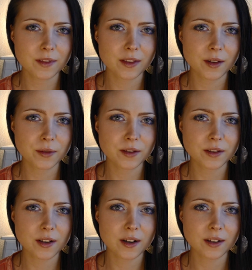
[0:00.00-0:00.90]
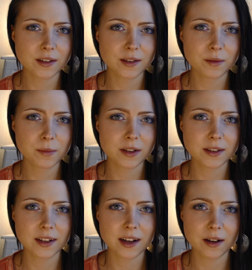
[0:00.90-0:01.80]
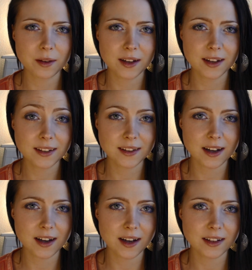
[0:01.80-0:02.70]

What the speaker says: those thoughts you must now lay aside.